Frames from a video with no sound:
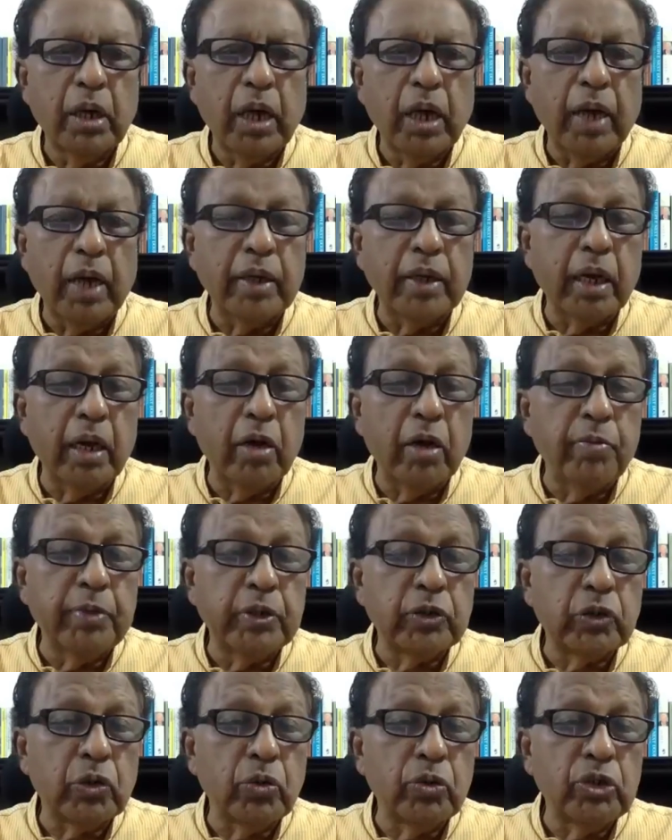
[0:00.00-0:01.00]
and the
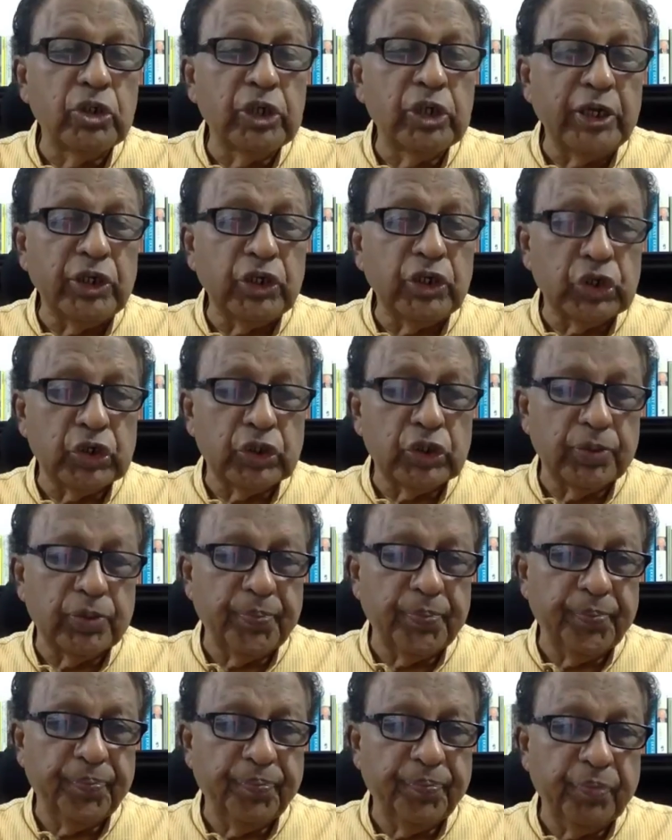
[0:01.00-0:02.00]
governments could change.
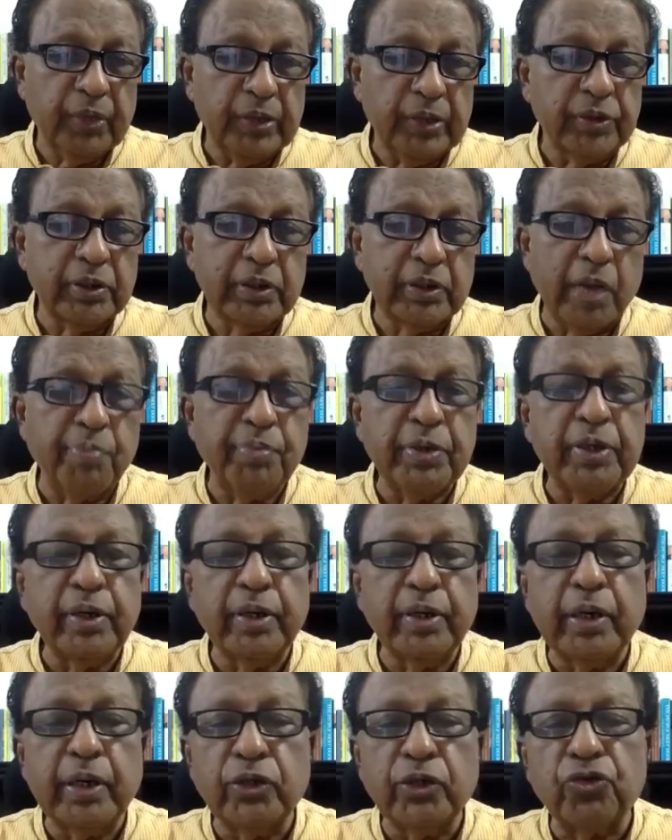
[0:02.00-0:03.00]
This has happened
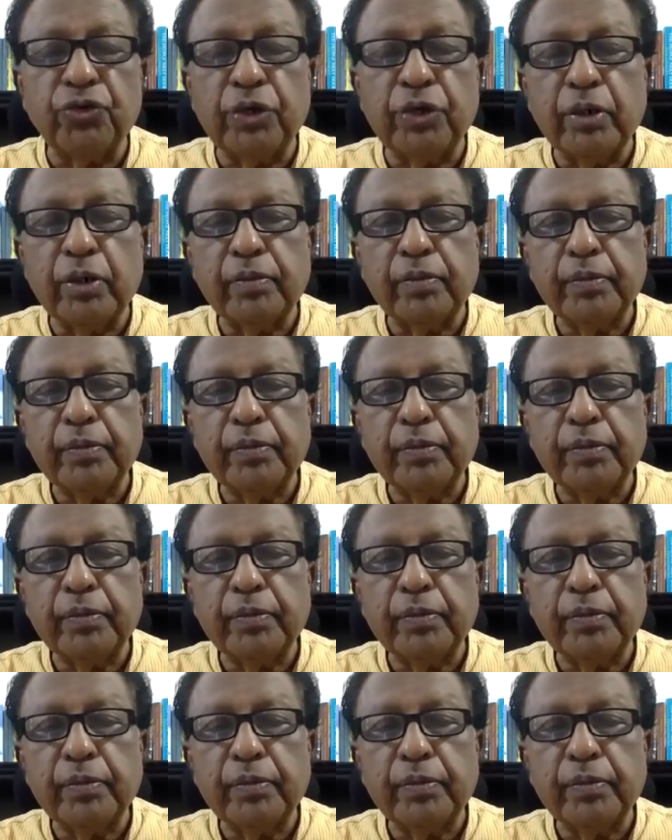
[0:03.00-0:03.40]
in history.